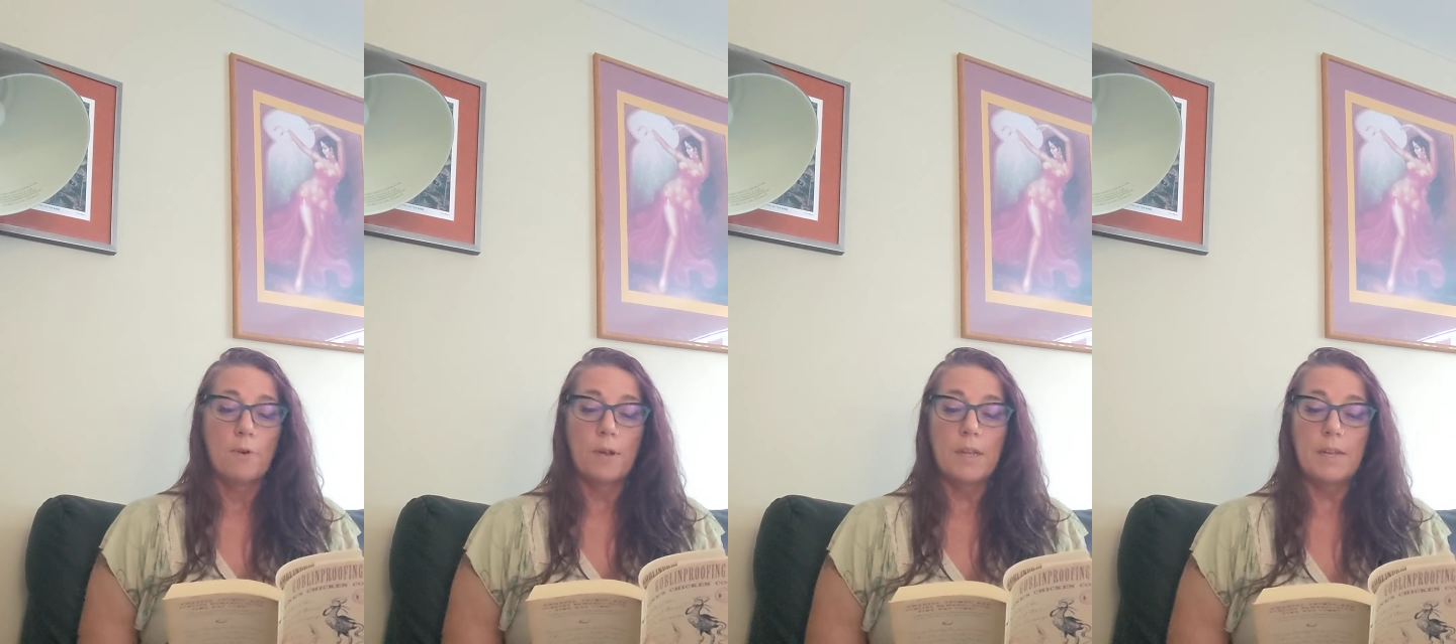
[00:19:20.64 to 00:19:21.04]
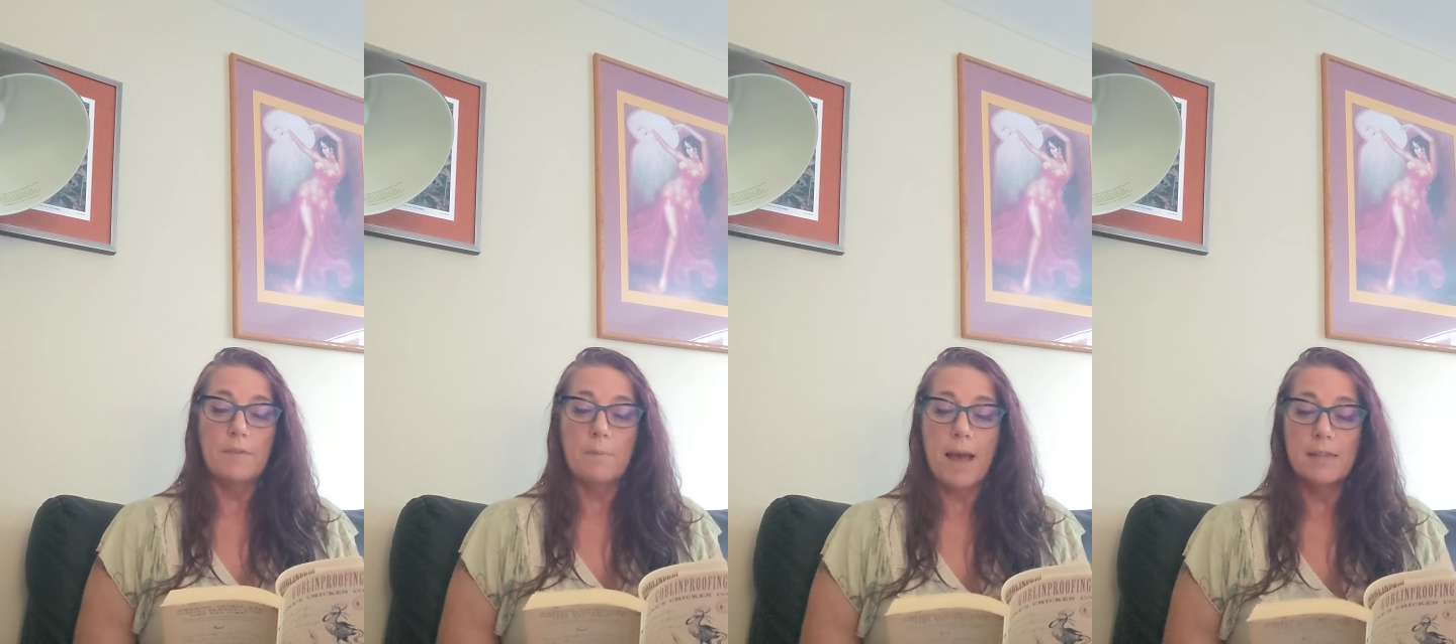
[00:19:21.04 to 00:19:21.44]
any
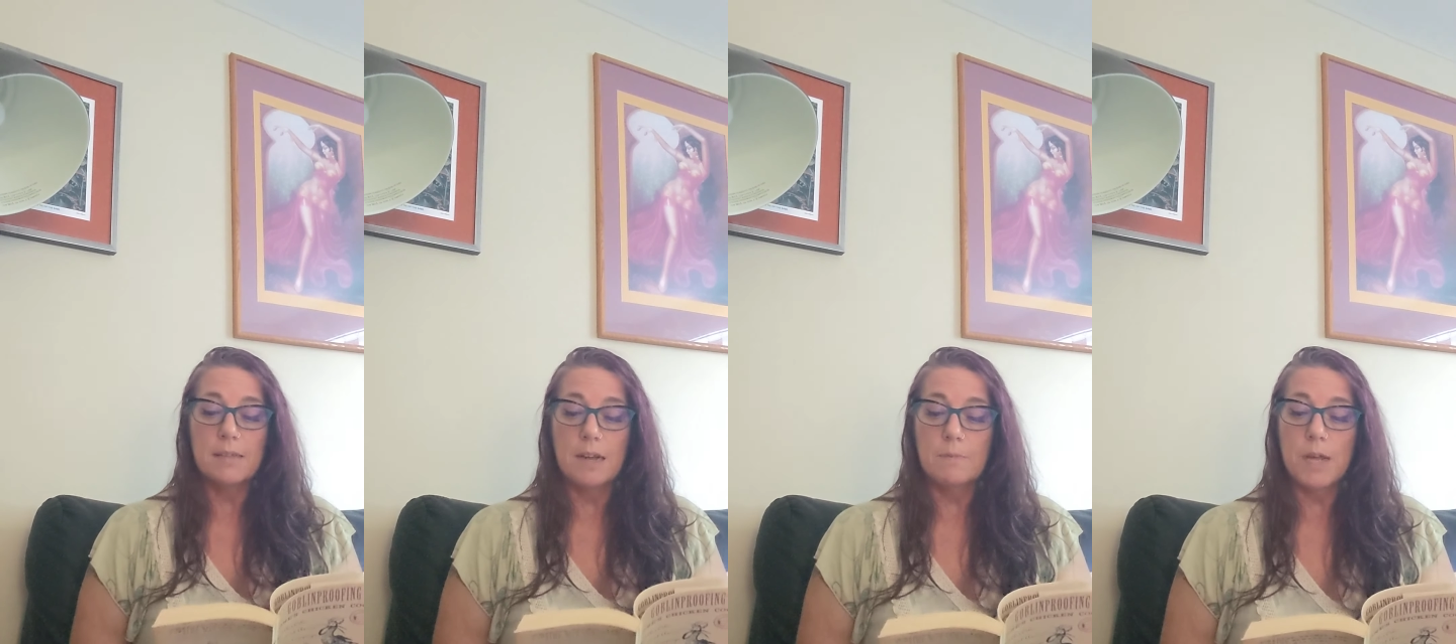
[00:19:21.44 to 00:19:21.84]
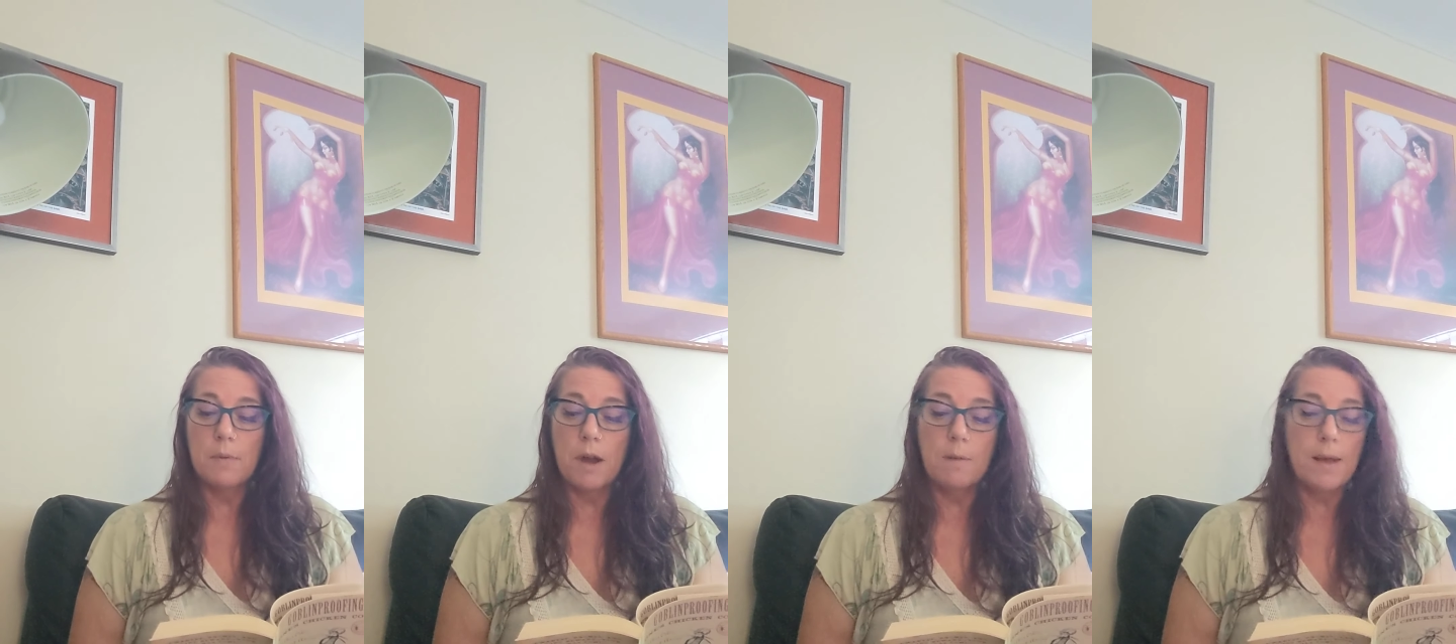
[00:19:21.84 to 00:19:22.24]
of the pastimes I
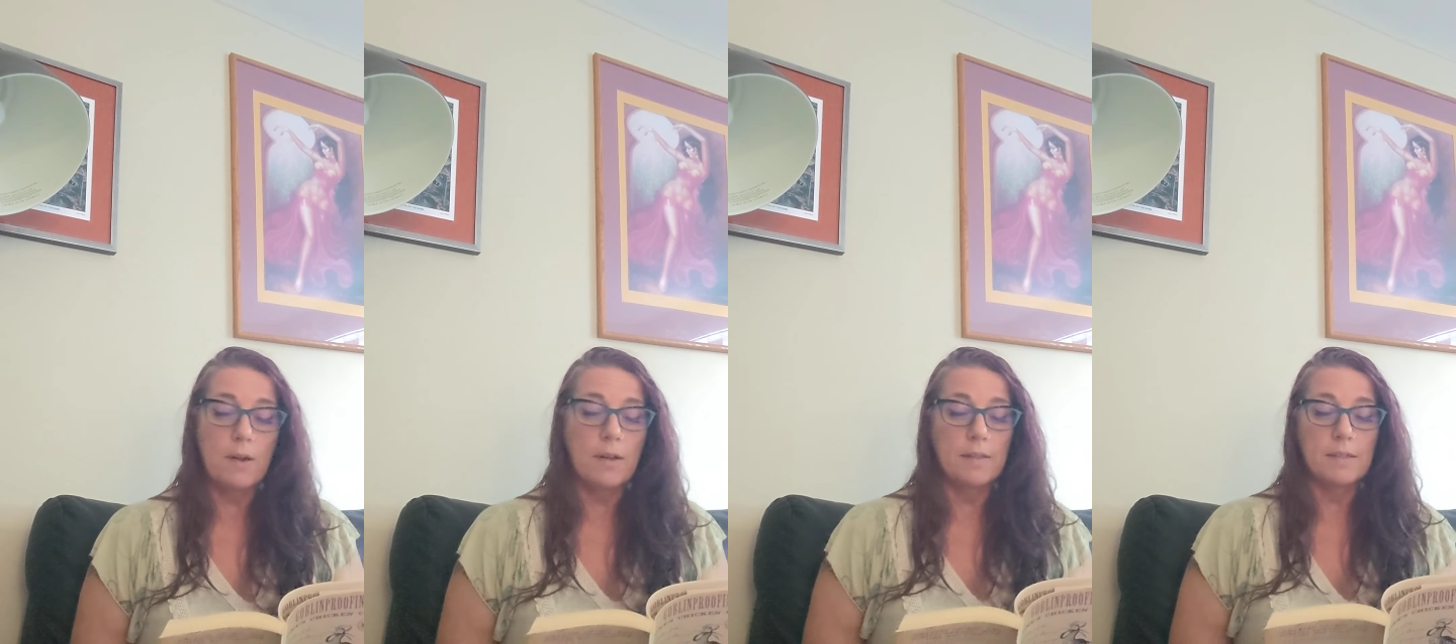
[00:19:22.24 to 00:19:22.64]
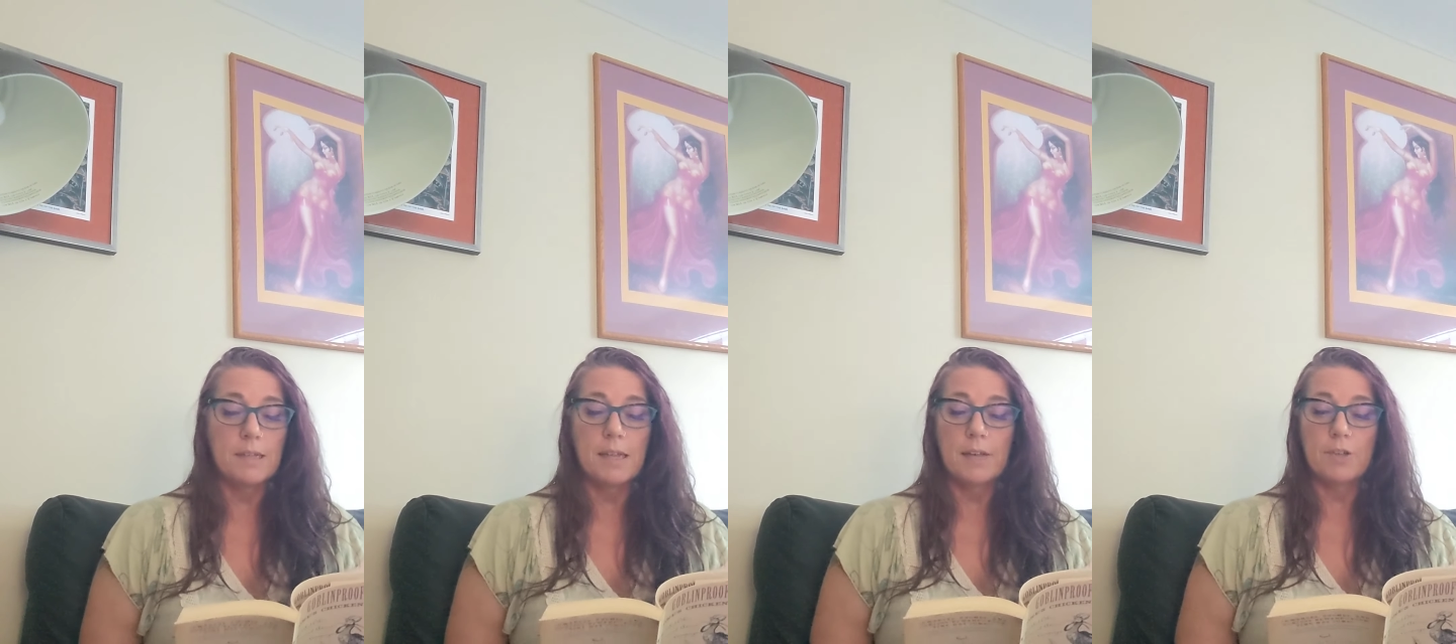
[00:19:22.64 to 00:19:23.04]
write about in this
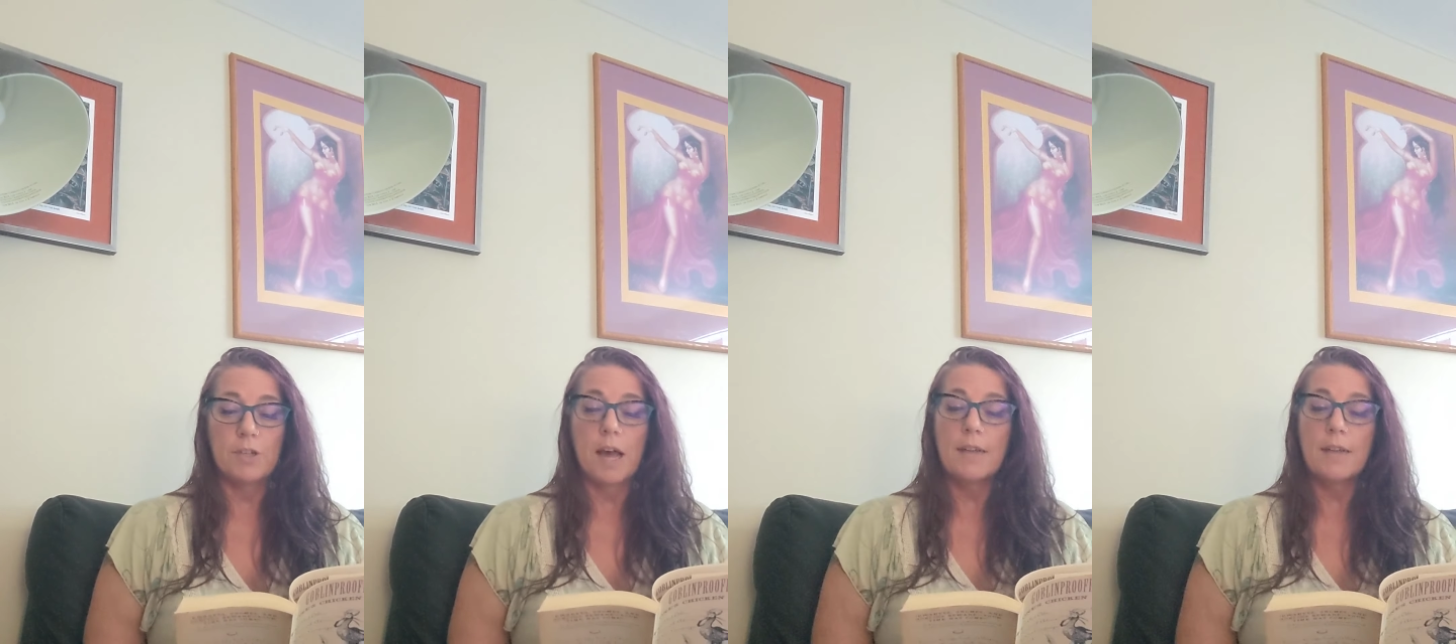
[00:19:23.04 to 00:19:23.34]
collection: